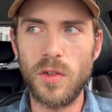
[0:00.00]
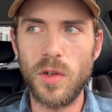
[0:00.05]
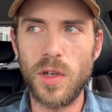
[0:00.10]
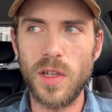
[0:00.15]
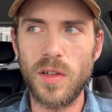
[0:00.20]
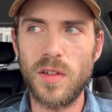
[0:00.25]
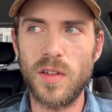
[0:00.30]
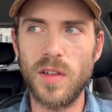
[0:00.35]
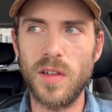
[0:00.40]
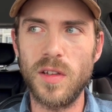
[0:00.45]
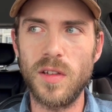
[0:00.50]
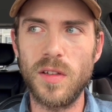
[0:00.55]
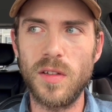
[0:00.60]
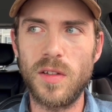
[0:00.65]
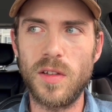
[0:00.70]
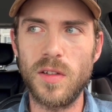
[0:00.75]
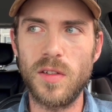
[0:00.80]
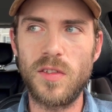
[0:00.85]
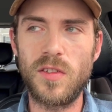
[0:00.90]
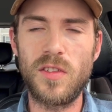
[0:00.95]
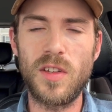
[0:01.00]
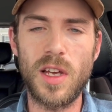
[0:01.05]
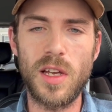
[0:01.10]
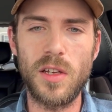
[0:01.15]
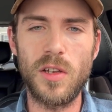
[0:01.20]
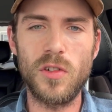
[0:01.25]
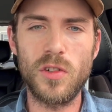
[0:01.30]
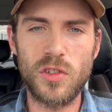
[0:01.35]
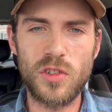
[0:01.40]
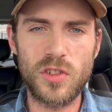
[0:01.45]
get to set
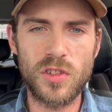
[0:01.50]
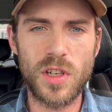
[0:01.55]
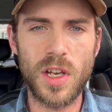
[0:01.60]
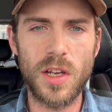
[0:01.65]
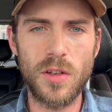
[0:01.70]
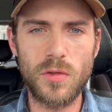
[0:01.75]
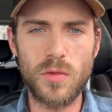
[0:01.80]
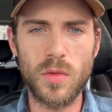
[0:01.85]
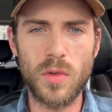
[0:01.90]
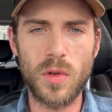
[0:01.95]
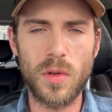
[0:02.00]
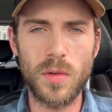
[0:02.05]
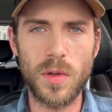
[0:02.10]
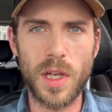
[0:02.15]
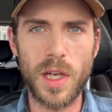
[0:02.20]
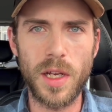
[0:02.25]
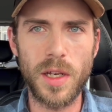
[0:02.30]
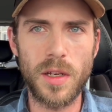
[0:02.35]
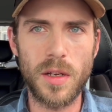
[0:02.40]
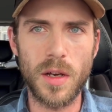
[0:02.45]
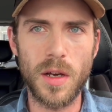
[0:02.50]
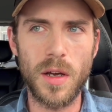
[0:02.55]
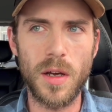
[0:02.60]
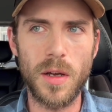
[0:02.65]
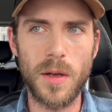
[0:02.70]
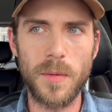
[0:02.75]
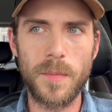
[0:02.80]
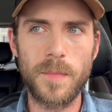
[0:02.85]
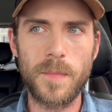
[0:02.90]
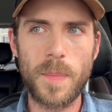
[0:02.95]
your schedule, like
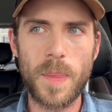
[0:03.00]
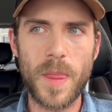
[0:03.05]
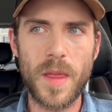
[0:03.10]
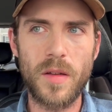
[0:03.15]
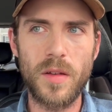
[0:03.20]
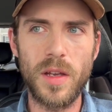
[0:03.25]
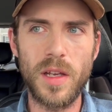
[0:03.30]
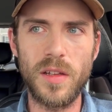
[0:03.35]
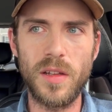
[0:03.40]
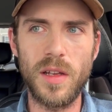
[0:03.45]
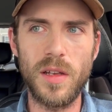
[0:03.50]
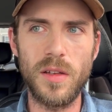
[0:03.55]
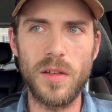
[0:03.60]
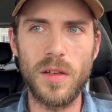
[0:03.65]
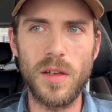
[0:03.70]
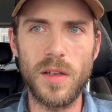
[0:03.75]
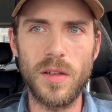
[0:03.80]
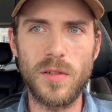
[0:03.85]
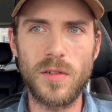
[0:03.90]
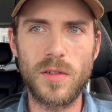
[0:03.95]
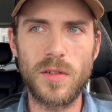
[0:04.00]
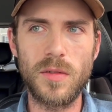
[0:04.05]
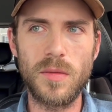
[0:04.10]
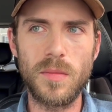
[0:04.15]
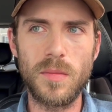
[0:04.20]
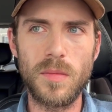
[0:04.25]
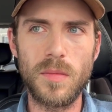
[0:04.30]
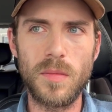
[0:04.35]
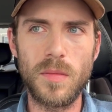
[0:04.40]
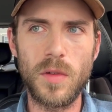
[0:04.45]
it's
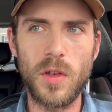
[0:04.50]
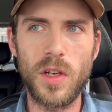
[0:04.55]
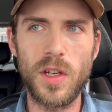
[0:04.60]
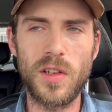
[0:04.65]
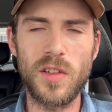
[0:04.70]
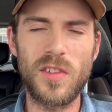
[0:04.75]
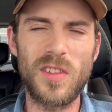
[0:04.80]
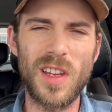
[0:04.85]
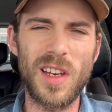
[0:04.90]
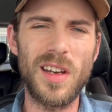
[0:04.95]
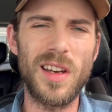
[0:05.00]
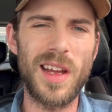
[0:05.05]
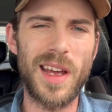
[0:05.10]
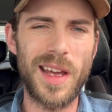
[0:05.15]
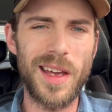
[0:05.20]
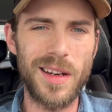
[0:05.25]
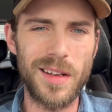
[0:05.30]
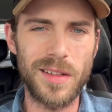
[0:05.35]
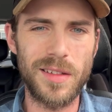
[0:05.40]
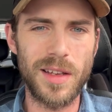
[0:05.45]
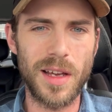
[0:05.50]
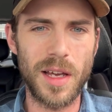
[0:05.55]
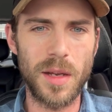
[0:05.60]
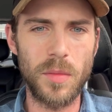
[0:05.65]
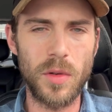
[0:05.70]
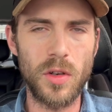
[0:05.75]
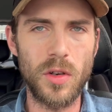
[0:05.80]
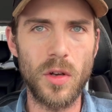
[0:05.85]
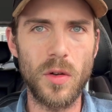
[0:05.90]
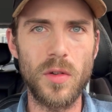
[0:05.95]
you get to set it ahead of time.
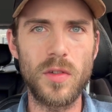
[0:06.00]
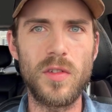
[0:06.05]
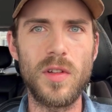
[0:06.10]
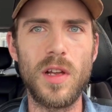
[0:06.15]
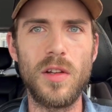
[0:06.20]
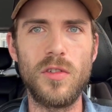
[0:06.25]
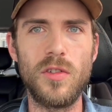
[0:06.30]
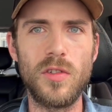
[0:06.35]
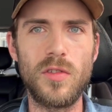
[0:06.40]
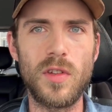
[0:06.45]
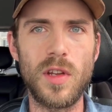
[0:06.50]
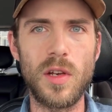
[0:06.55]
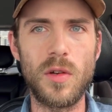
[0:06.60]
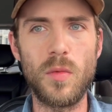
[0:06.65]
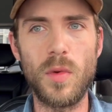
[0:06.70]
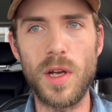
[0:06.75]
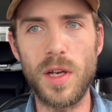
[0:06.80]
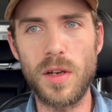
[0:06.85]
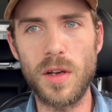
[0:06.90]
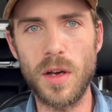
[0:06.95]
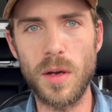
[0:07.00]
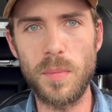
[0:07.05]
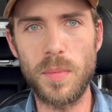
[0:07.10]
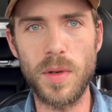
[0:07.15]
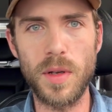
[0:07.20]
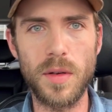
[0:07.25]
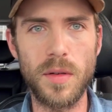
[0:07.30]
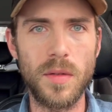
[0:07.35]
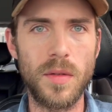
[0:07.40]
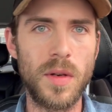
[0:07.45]
You know, it's not just like wake up
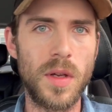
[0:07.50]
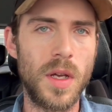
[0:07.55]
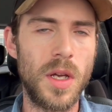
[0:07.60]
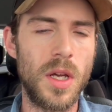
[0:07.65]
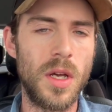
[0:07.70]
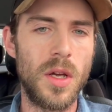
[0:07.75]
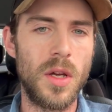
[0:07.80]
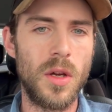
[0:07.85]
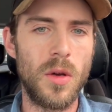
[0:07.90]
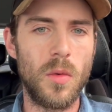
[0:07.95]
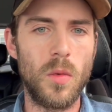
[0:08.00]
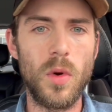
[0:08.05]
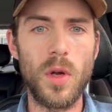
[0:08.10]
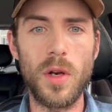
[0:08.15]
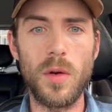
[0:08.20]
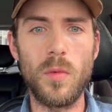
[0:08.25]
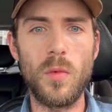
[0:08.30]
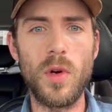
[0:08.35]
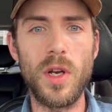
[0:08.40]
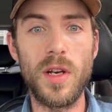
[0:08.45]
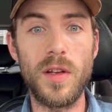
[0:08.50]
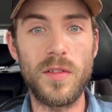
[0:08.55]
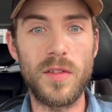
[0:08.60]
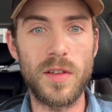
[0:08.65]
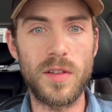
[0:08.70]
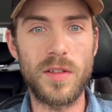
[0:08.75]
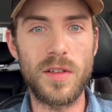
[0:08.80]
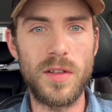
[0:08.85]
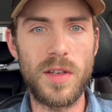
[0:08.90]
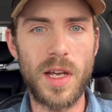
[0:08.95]
and what is
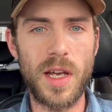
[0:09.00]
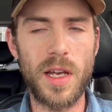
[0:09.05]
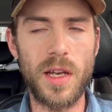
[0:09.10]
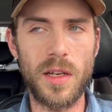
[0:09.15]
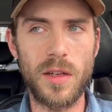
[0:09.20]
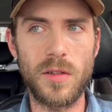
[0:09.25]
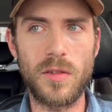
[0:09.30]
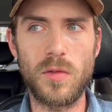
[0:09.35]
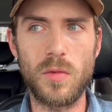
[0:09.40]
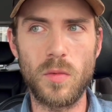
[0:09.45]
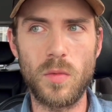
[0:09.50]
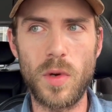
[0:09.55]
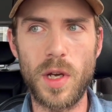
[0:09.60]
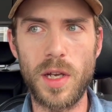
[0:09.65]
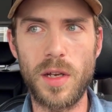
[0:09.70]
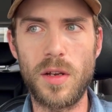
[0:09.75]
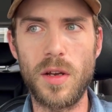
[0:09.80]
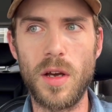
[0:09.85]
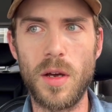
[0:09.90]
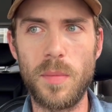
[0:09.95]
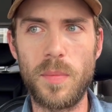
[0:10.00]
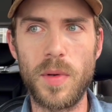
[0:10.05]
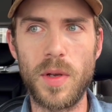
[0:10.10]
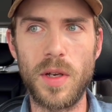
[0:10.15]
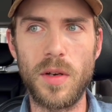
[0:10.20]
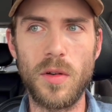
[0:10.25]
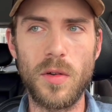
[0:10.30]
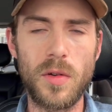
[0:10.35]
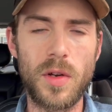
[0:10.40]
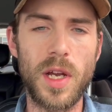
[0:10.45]
it today? It's wake up
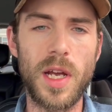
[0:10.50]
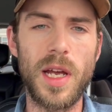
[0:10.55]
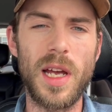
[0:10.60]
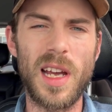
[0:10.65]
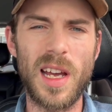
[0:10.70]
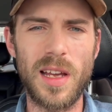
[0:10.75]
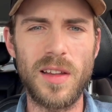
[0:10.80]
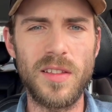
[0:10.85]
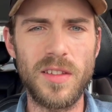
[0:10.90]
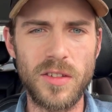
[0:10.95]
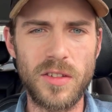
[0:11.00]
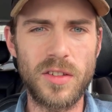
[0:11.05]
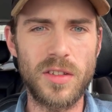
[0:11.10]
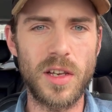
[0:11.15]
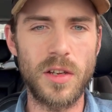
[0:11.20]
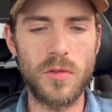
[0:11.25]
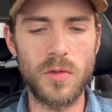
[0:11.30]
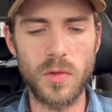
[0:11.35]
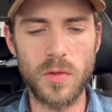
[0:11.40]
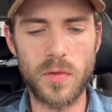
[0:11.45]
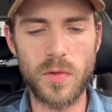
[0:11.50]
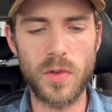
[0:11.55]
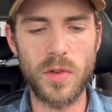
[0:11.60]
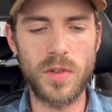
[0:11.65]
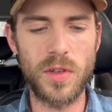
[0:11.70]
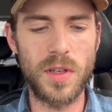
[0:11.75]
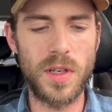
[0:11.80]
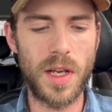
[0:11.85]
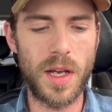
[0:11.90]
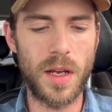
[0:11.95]
and okay, I got this scheduled for
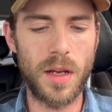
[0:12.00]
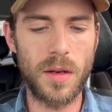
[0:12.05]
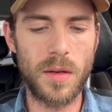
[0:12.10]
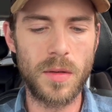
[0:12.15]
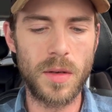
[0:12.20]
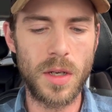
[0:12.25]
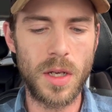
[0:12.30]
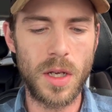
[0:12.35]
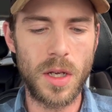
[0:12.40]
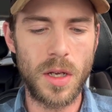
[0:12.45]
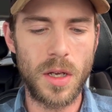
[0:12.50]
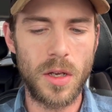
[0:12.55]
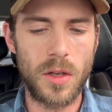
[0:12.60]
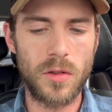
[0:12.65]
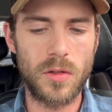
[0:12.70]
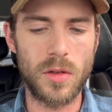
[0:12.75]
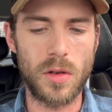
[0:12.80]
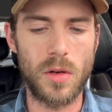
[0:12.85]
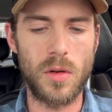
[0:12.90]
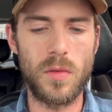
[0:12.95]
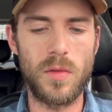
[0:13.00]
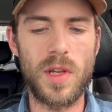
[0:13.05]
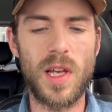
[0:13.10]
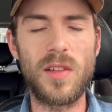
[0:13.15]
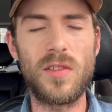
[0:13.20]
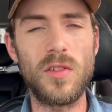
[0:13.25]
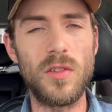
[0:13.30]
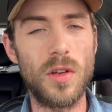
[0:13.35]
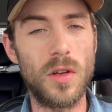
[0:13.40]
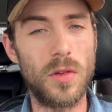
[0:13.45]
today. So
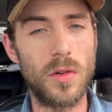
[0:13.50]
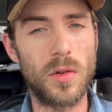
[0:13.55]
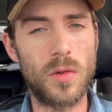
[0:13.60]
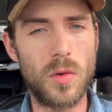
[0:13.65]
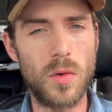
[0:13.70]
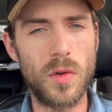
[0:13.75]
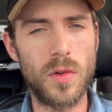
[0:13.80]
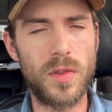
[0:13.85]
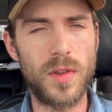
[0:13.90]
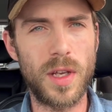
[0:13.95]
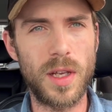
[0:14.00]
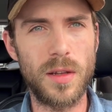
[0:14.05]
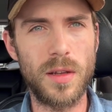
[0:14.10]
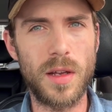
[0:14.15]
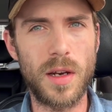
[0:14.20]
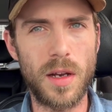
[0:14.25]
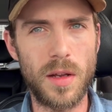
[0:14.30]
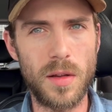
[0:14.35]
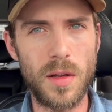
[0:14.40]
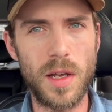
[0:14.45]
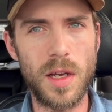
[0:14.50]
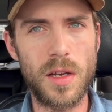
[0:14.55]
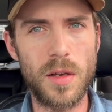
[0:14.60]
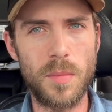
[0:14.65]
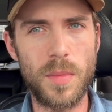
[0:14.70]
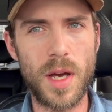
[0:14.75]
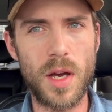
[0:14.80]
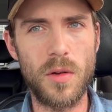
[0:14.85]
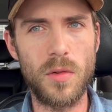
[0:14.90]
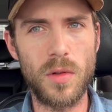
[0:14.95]
that's another cool thing that I like
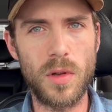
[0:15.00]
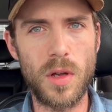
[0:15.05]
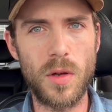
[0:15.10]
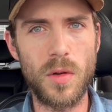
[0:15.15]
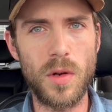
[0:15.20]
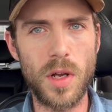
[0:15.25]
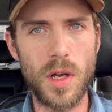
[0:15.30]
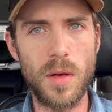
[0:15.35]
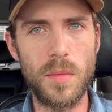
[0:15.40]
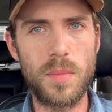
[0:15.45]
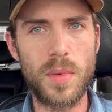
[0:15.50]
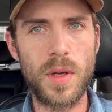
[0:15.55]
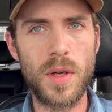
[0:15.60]
about LoadUp.